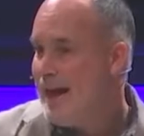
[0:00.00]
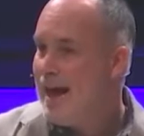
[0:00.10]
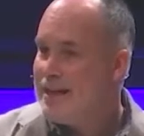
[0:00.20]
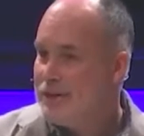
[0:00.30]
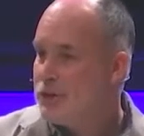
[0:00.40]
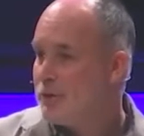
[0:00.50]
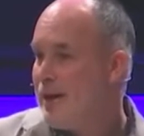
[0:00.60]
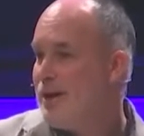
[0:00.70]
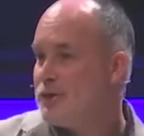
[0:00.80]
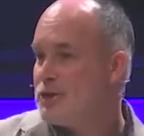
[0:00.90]
I hit the
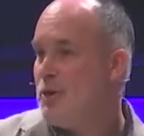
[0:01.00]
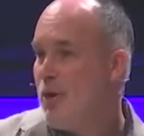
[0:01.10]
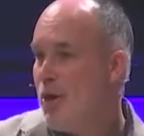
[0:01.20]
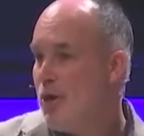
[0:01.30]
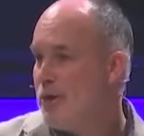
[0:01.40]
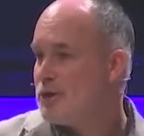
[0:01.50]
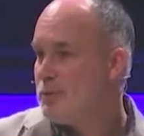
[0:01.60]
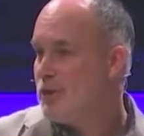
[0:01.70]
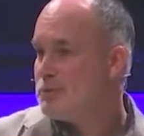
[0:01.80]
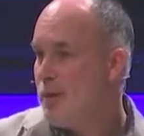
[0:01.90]
ground so hard. It's
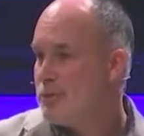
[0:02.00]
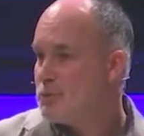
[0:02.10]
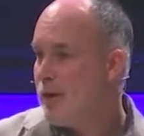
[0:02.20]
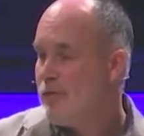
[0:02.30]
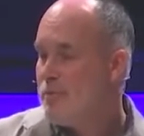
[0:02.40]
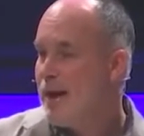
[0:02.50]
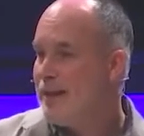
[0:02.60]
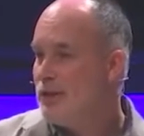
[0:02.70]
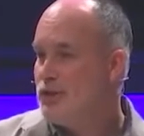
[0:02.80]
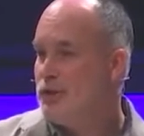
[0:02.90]
one of those moments where
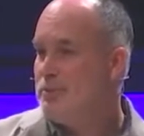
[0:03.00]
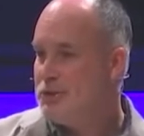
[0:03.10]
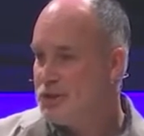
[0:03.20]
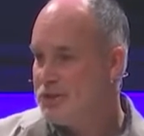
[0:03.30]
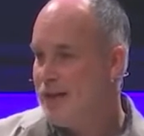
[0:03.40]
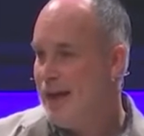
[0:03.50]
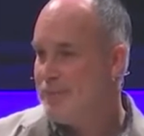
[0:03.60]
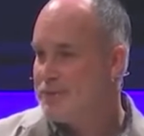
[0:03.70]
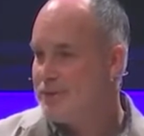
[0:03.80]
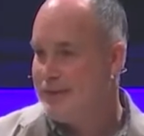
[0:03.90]
everybody in the gym just
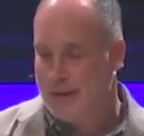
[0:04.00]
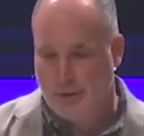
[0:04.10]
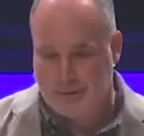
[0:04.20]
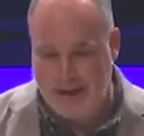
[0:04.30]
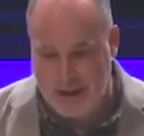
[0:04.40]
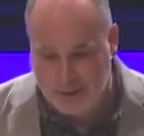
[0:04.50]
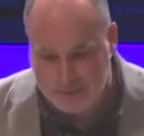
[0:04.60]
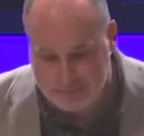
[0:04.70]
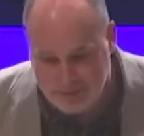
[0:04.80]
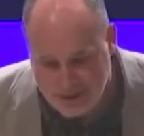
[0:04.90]
stops and they look down
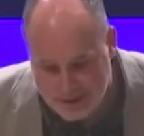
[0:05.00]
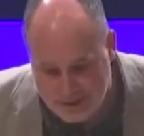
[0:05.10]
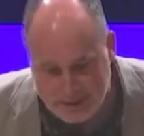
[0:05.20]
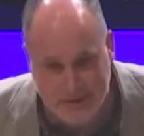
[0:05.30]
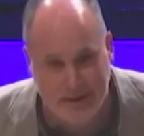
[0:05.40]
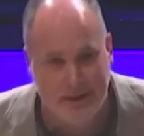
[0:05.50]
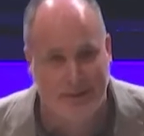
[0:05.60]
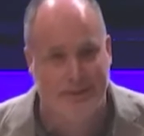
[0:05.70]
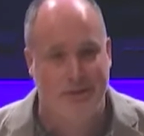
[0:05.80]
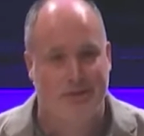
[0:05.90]

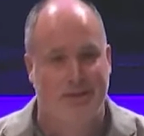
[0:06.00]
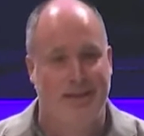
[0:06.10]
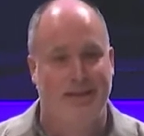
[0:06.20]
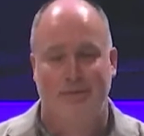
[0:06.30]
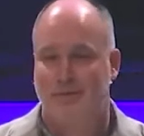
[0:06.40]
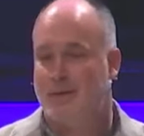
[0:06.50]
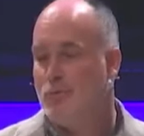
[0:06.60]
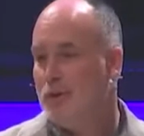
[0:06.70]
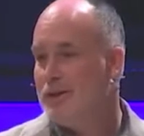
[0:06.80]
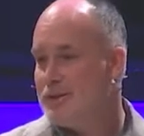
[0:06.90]
and they see if
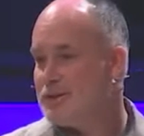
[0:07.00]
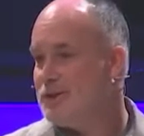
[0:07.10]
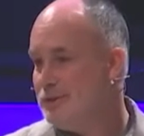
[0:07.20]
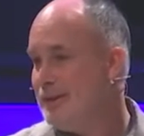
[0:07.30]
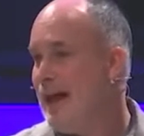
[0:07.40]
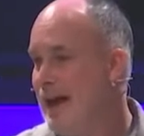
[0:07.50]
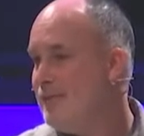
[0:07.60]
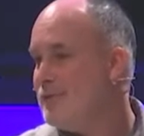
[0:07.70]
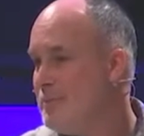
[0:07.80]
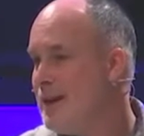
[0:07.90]
someone is still
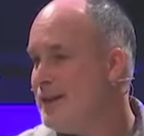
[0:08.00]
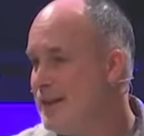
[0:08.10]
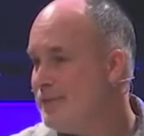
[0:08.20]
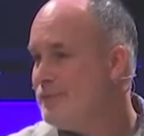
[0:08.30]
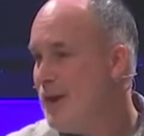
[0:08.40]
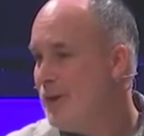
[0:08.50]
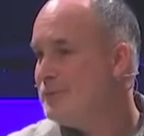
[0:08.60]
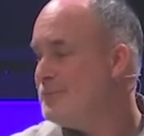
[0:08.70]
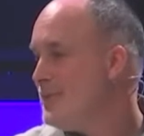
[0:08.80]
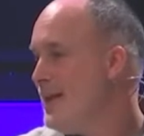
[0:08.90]
alive. I mean, it
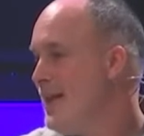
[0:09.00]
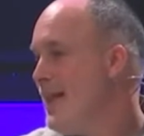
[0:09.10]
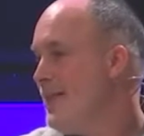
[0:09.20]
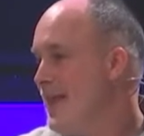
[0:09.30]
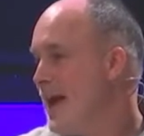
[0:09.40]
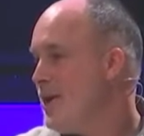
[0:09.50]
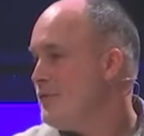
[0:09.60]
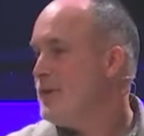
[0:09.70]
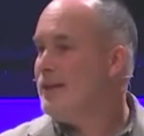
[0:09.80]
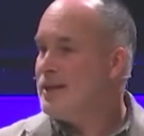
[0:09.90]
felt
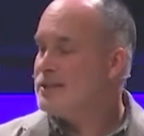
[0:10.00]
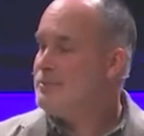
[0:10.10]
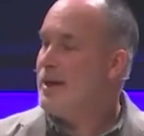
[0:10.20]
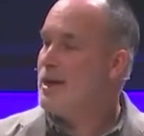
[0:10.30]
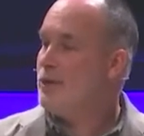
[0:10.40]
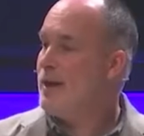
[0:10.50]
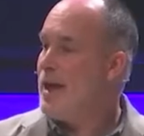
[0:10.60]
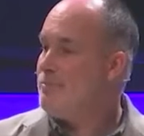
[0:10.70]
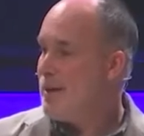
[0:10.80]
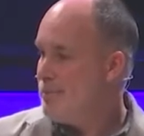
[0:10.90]
like somebody
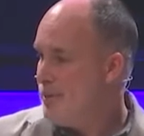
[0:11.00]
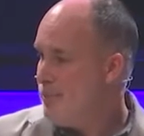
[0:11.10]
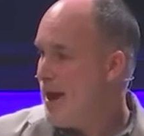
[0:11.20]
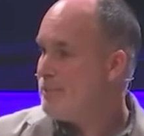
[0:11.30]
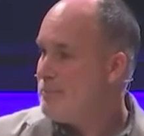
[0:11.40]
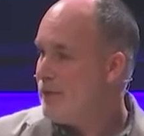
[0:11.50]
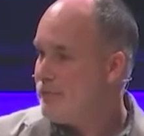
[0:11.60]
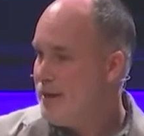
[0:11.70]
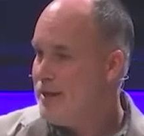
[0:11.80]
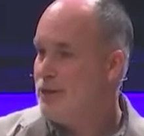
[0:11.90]
grabbed the bottom of my
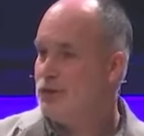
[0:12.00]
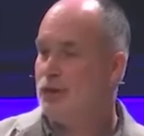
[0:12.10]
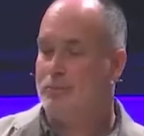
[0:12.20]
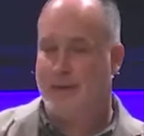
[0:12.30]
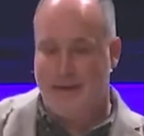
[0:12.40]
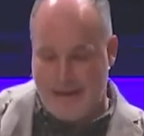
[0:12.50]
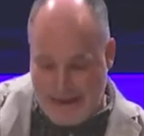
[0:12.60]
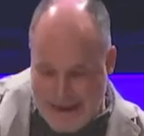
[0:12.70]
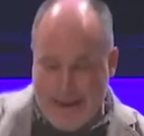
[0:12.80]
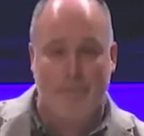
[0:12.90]
feet and took me and
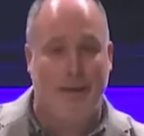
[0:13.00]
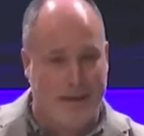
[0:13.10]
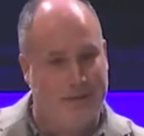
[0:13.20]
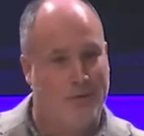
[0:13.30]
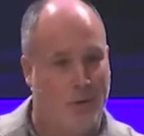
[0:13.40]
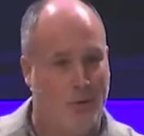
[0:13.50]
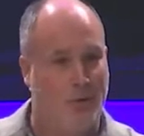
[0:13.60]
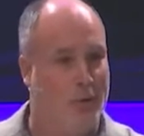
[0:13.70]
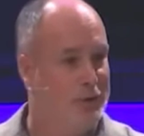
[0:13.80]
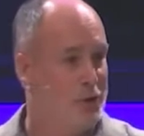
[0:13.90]
hit me
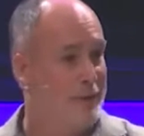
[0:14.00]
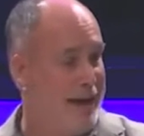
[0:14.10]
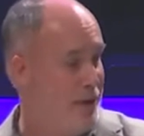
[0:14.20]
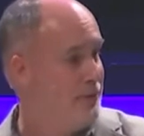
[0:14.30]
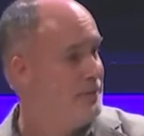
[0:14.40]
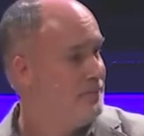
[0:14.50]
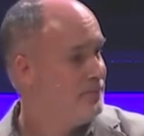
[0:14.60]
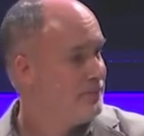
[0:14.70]
on the ground.